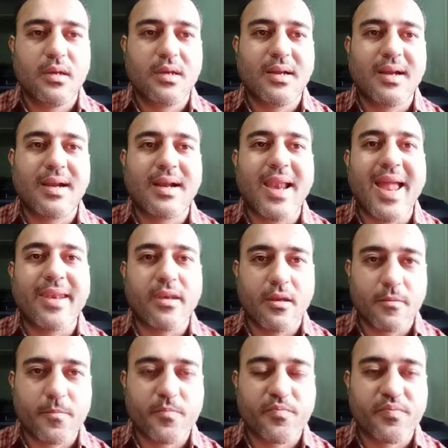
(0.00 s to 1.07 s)
clan,
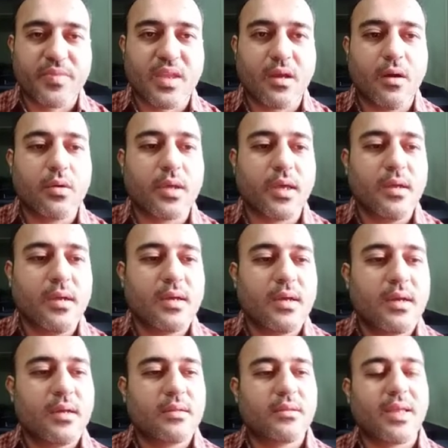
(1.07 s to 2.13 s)
okay,
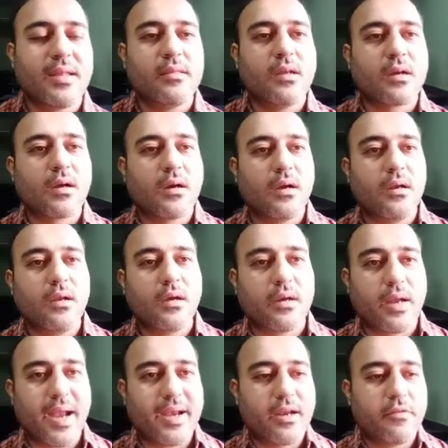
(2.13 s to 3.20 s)
then the color,
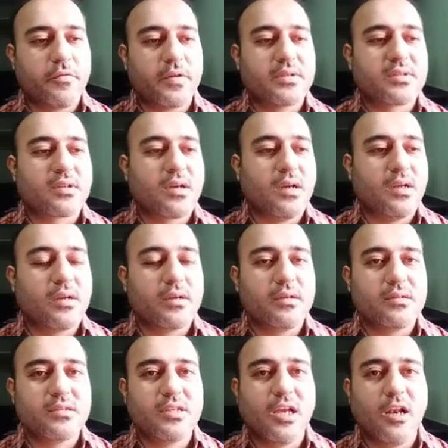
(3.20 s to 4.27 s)
and if its color
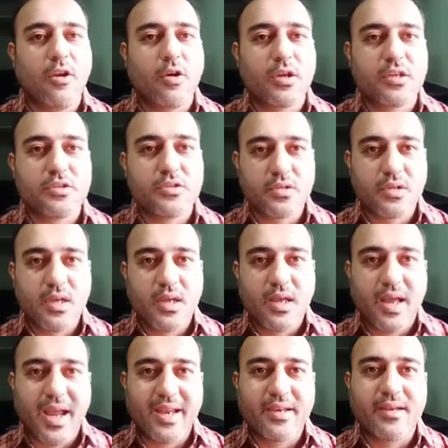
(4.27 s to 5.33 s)
is yellowish
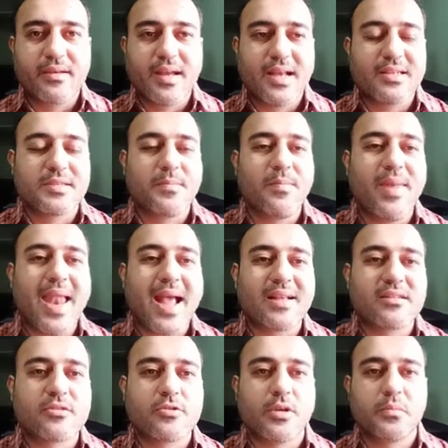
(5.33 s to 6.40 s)
and it has black
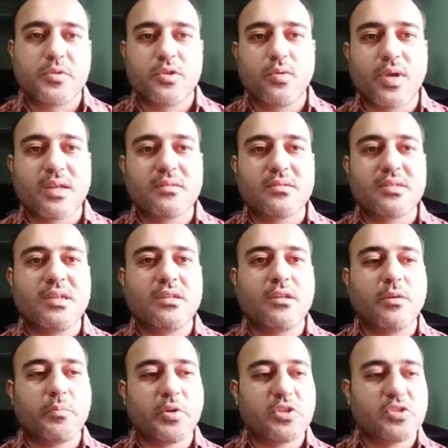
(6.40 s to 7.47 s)
strips. You can see in the
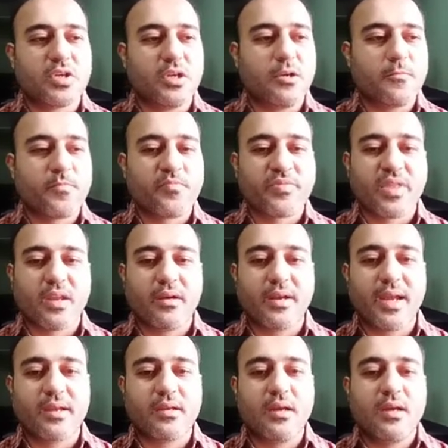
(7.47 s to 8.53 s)
picture,
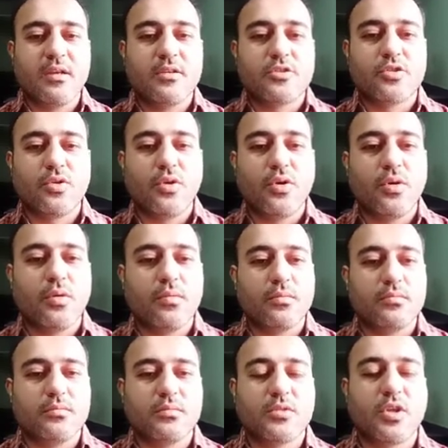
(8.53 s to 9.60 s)
right? So
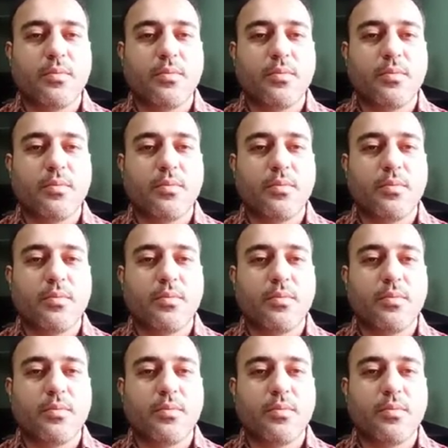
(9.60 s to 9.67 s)
the